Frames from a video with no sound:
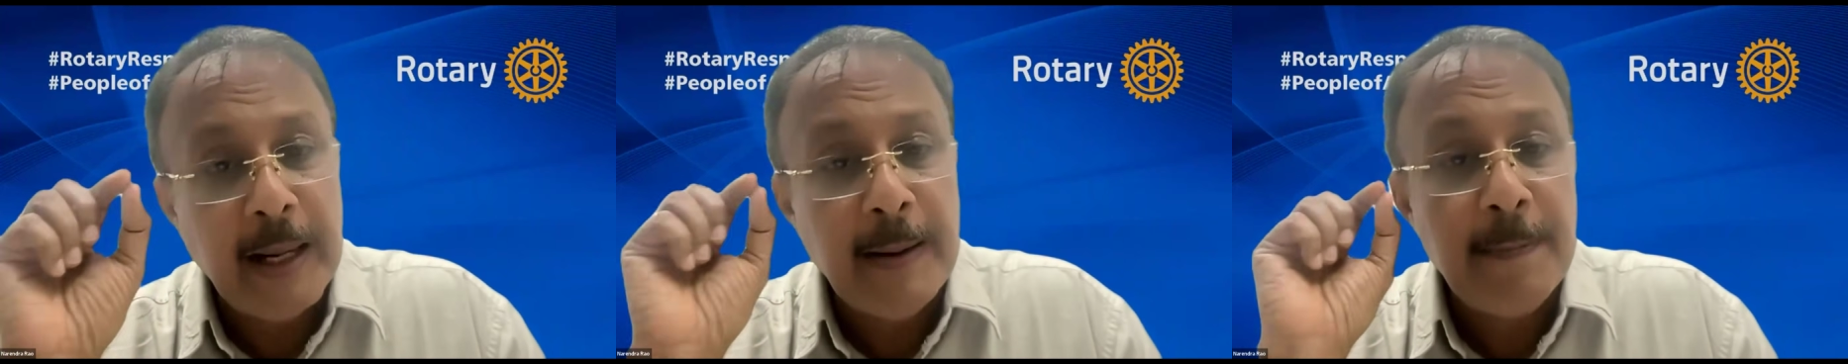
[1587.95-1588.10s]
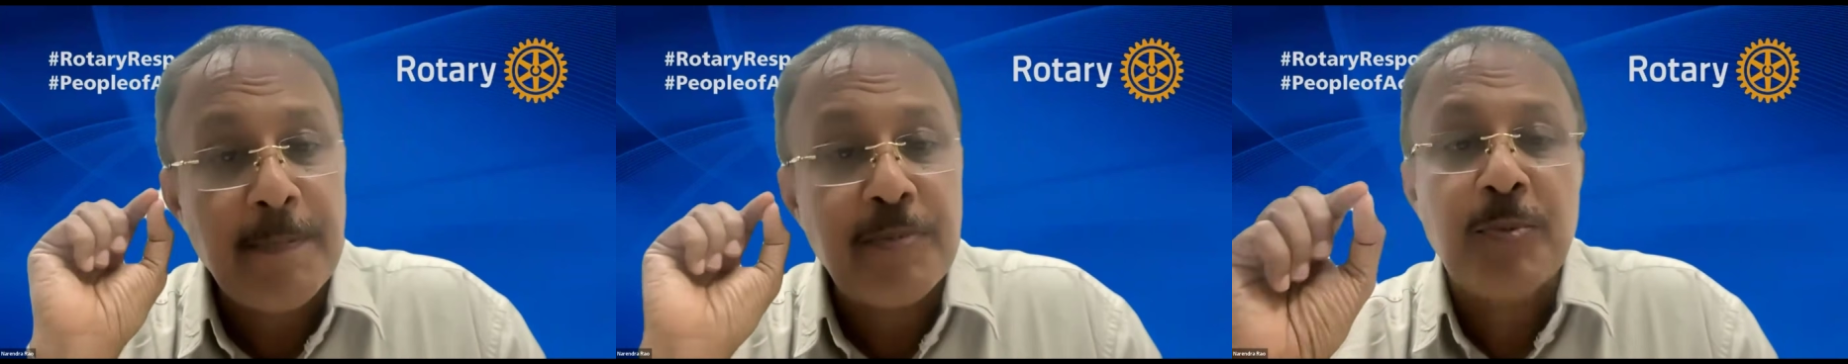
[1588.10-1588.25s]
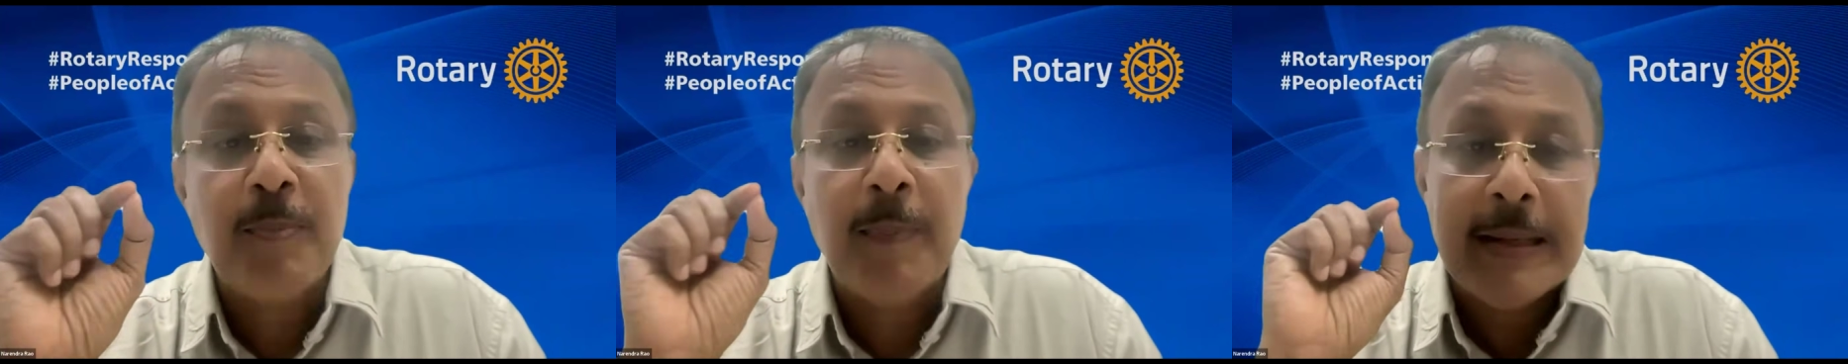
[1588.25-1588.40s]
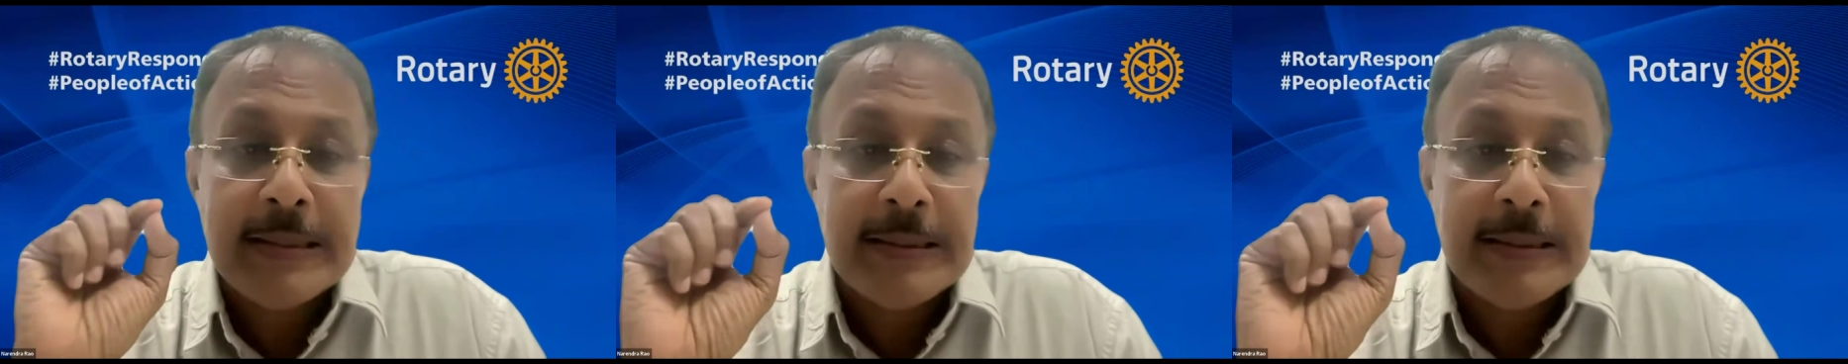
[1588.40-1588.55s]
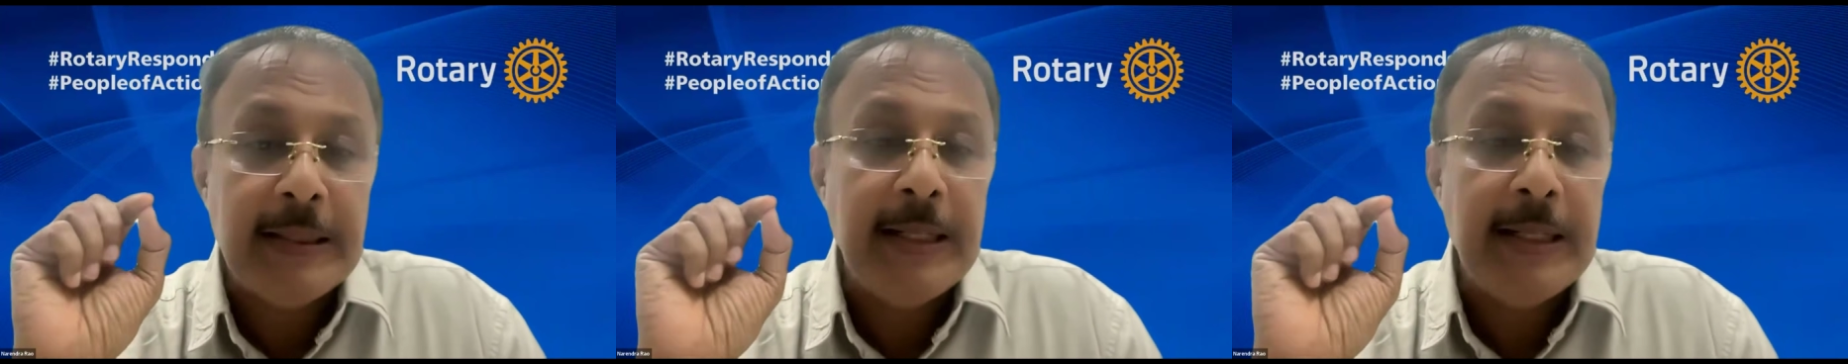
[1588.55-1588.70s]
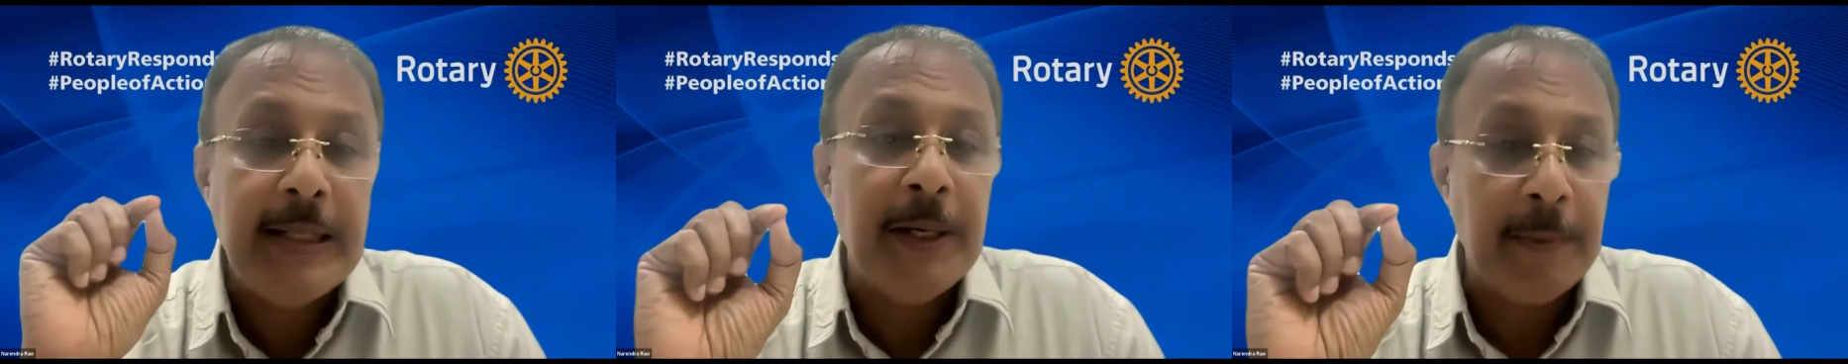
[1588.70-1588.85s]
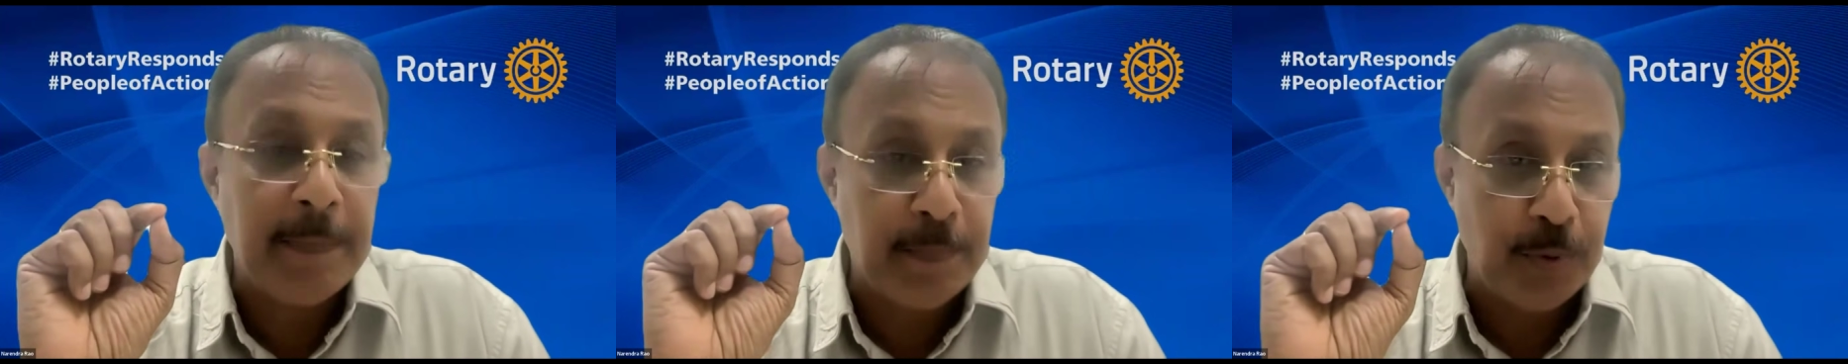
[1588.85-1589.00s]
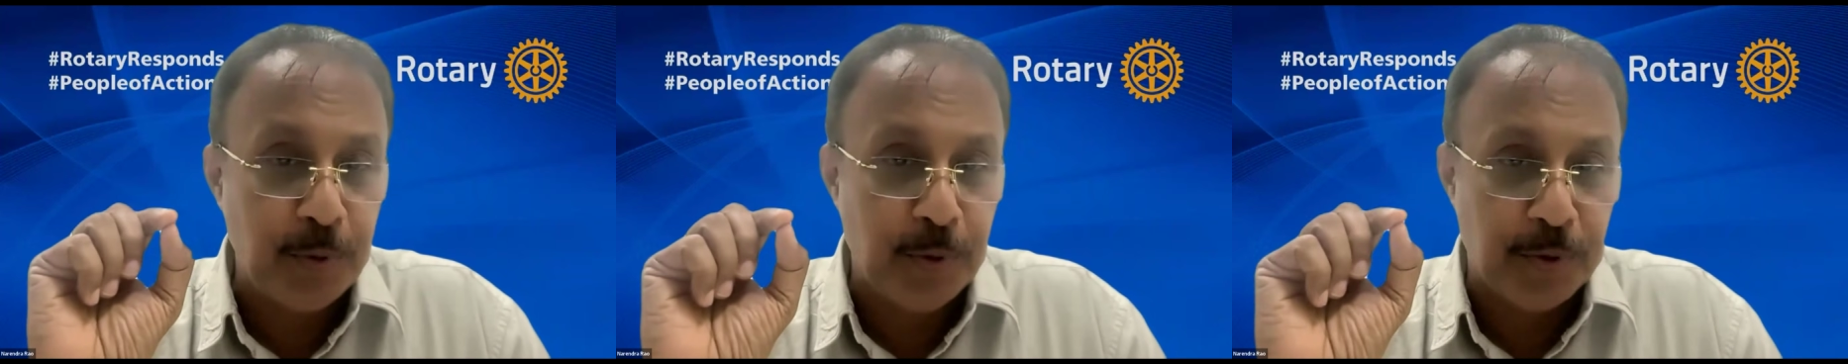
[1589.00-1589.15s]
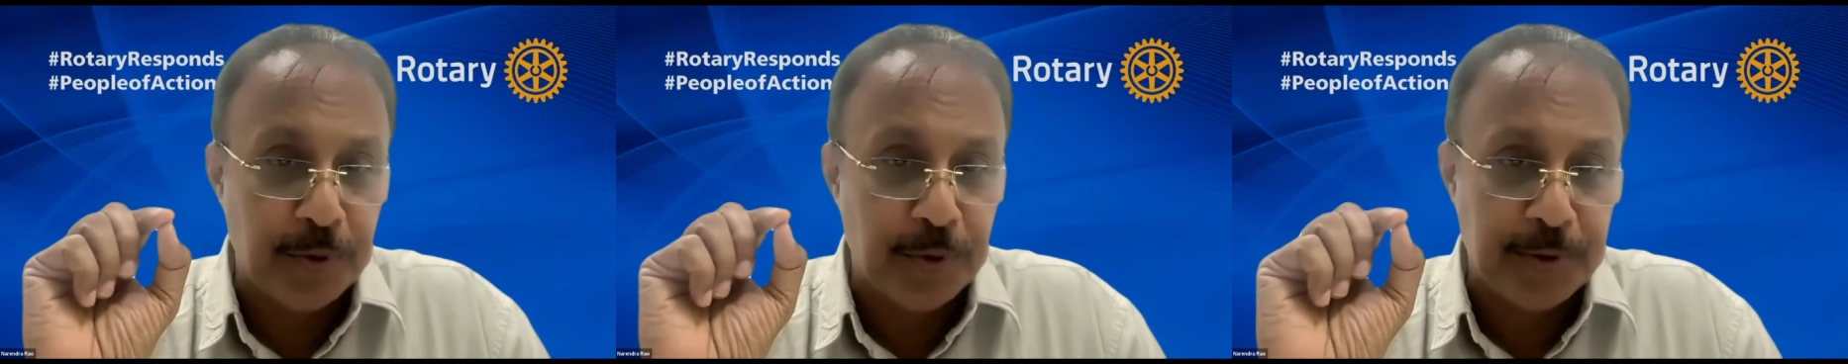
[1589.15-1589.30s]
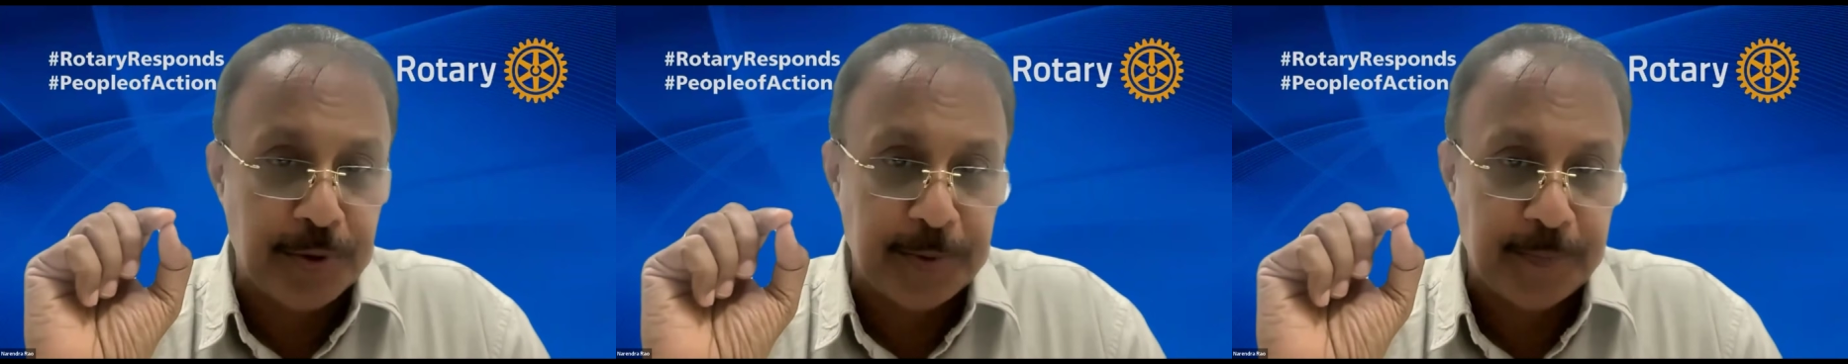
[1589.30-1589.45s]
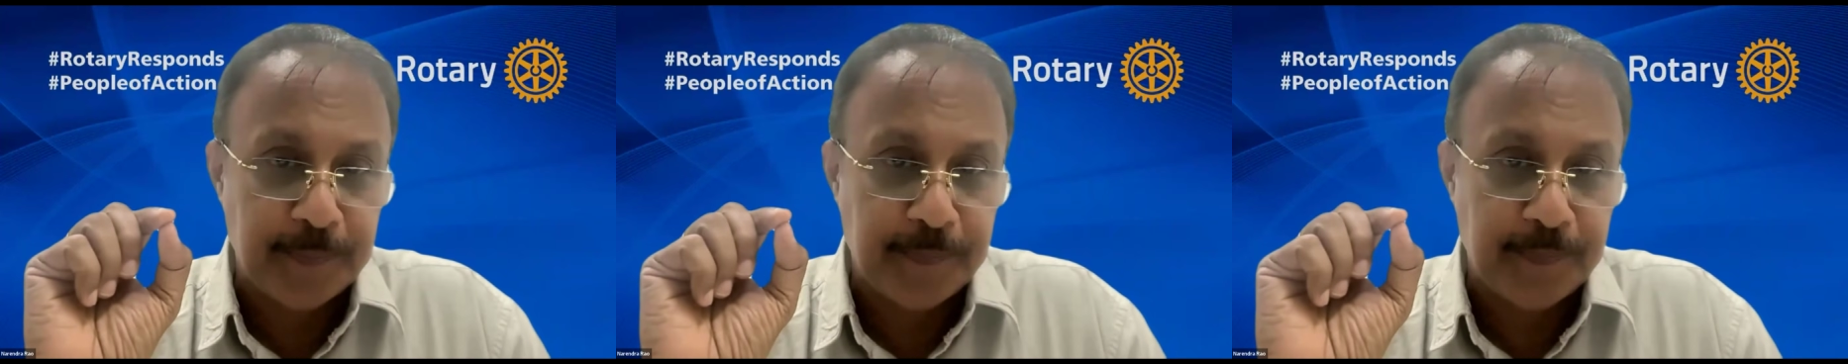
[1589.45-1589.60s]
club's monthly report.